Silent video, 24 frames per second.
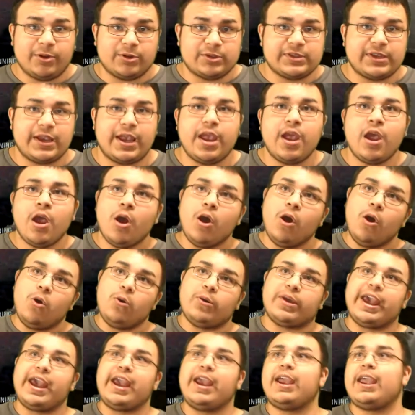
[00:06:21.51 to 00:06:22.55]
It'll say,
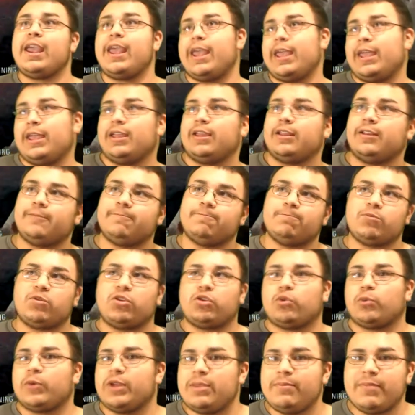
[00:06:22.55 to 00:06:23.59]
okay, in
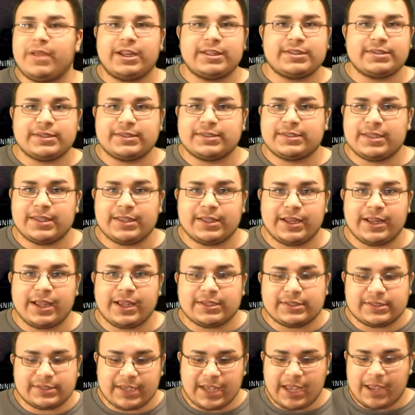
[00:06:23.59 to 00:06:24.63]
3 minutes into the
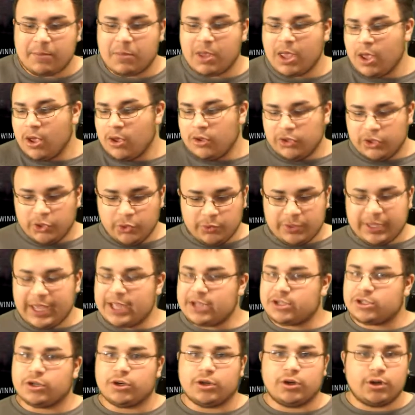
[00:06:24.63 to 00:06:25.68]
next game, you get